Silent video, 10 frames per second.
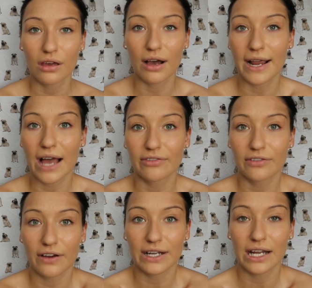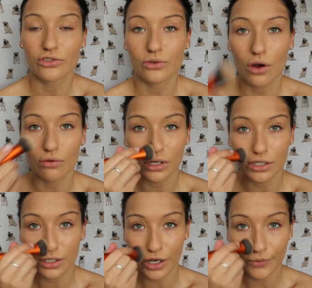I have a very natural golden
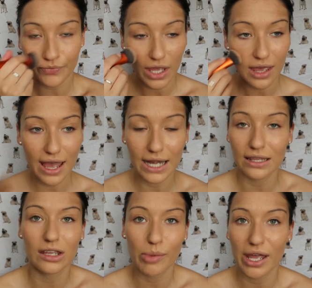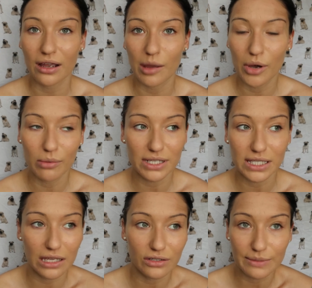undertone. Anything pink I put on my
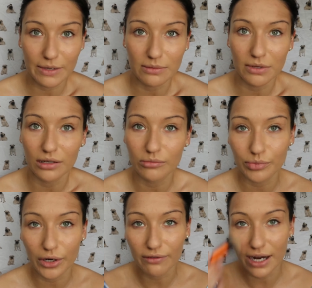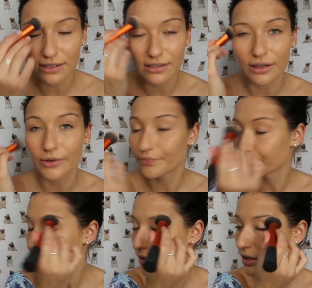skin just makes me look bright red, so
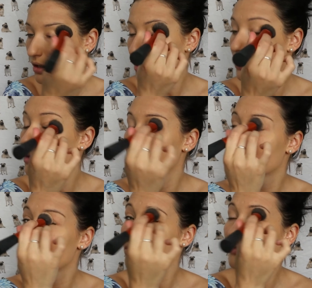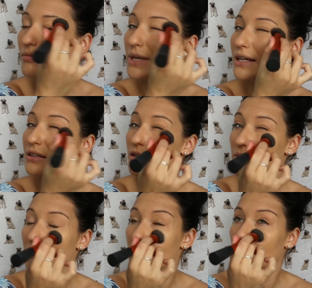it's just not for me. It's not
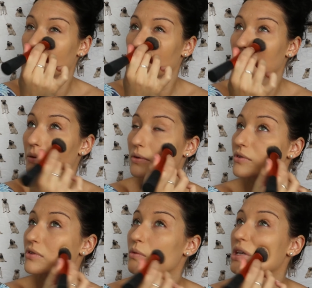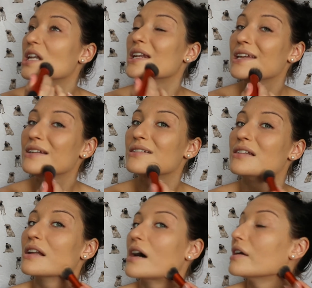what you want. It's not what you need in
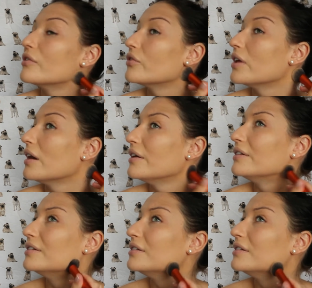your life, you know?